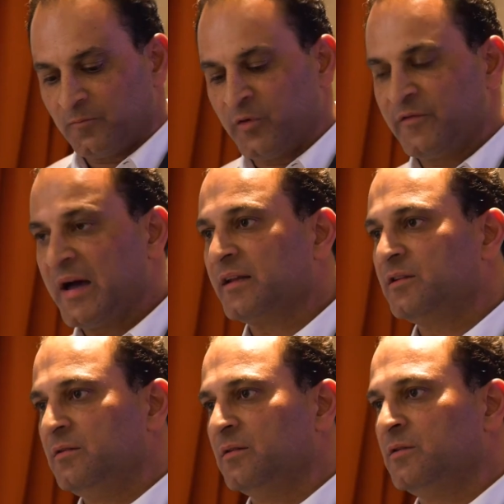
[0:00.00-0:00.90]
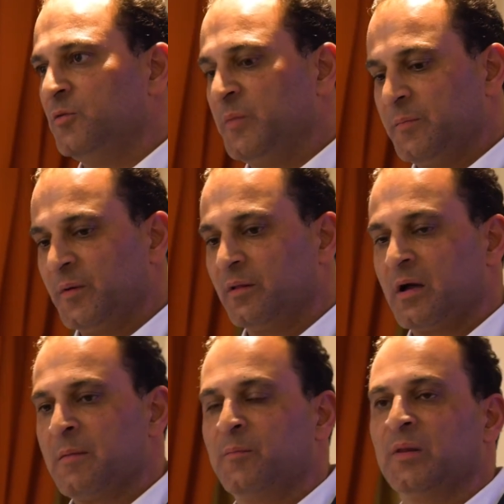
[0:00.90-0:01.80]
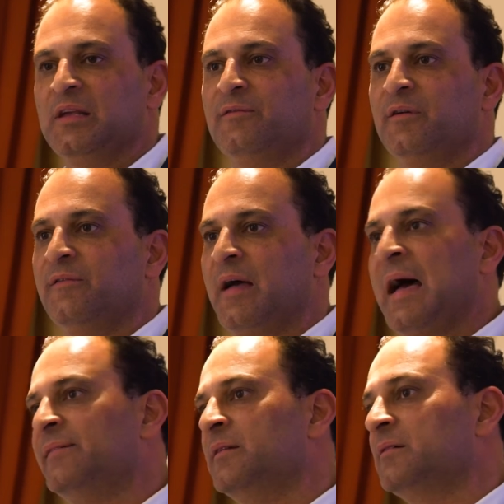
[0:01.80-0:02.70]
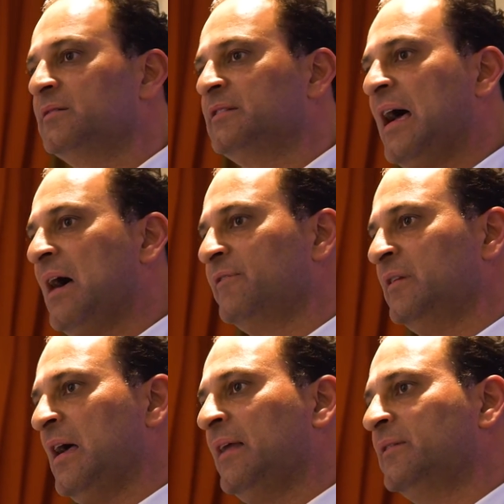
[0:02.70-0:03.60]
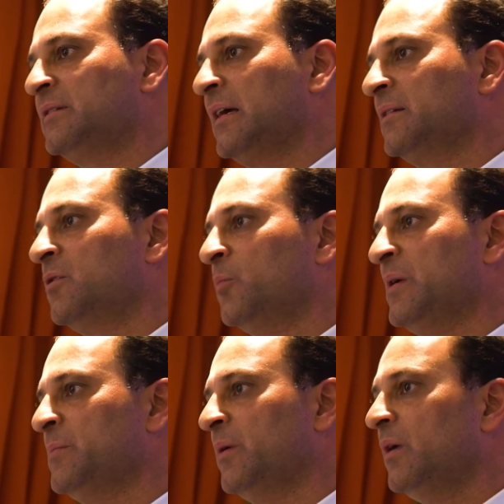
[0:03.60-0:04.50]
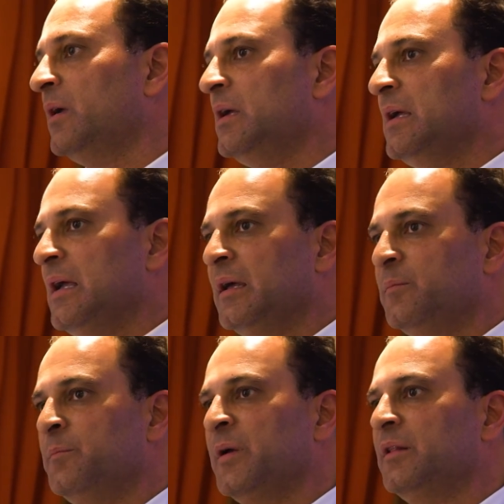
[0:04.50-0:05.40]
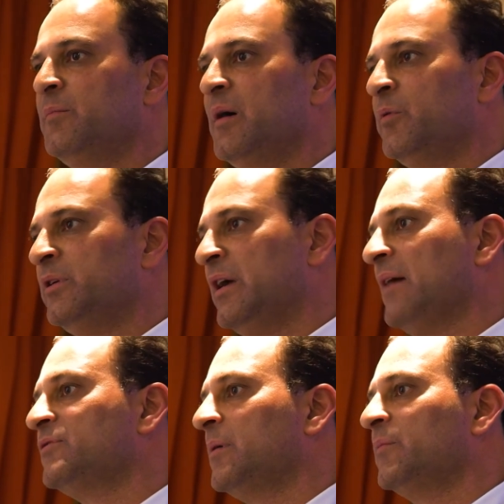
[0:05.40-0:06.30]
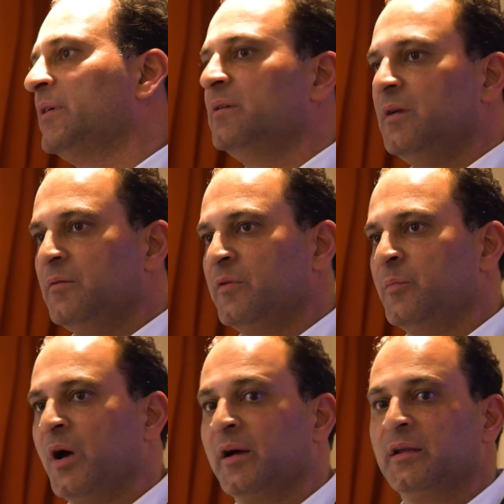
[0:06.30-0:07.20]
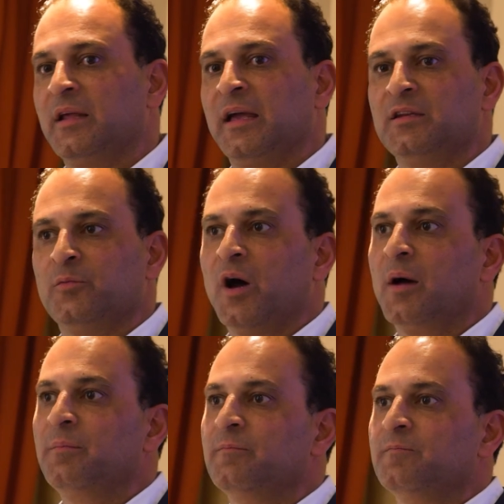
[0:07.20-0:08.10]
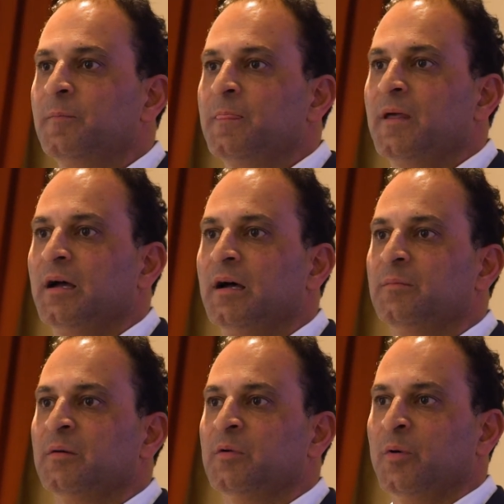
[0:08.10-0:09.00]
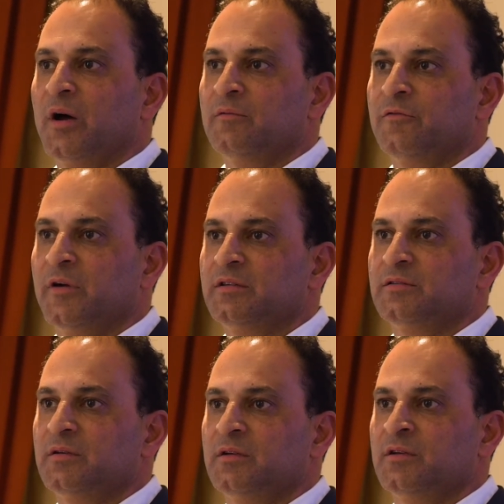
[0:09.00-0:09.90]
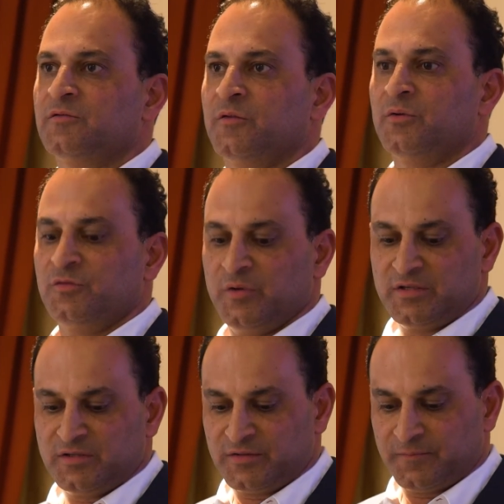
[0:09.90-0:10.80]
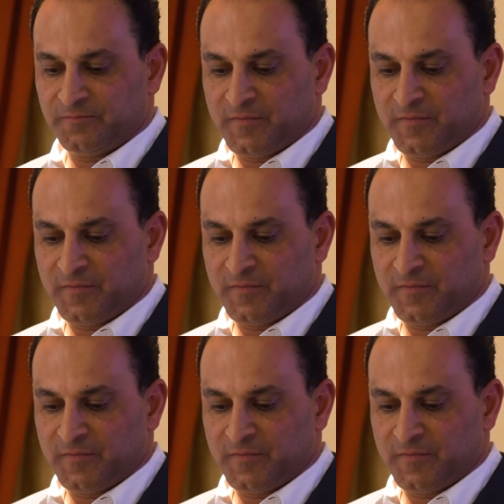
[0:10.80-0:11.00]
We've added 2 people. I'm a believer of add the staff and add the technical people and build them up when you have something. We brought in Andy Robb and we brought in Fritz just for those reasons.